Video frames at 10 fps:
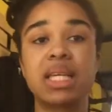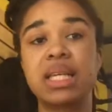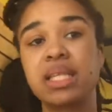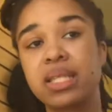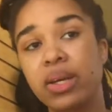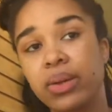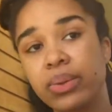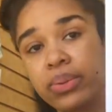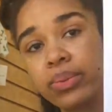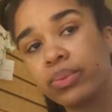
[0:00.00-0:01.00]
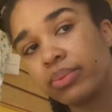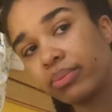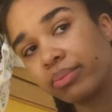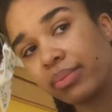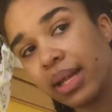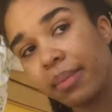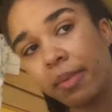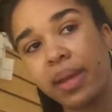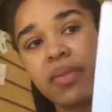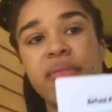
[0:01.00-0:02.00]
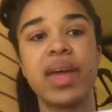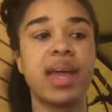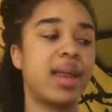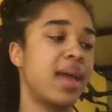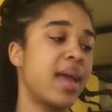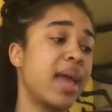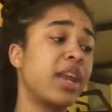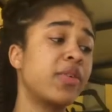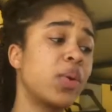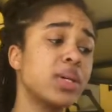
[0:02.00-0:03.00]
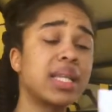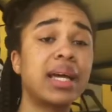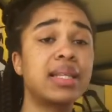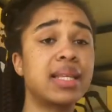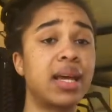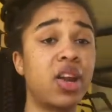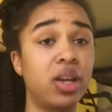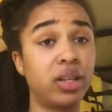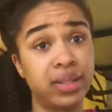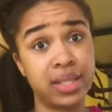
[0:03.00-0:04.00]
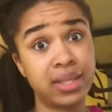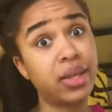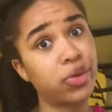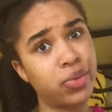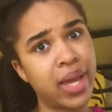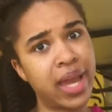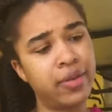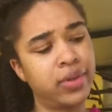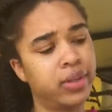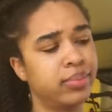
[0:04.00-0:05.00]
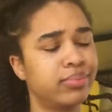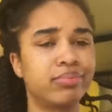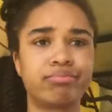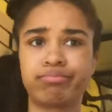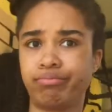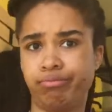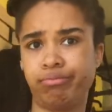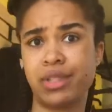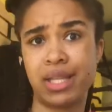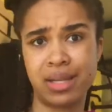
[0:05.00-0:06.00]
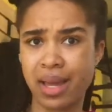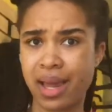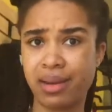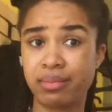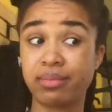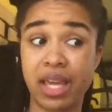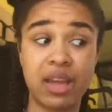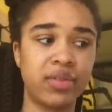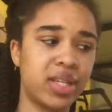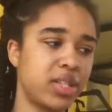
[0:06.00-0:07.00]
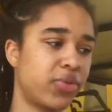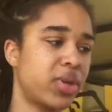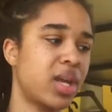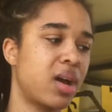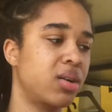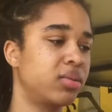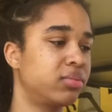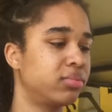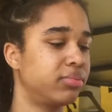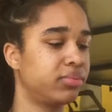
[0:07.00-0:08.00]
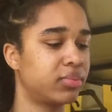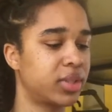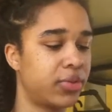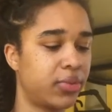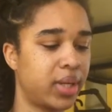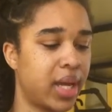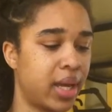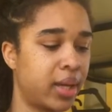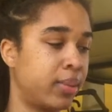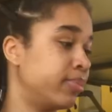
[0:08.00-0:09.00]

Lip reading: So I'm going to pin that. And of course, I designed all of this through Canva. Okay, Canva is free, y'all. Free game.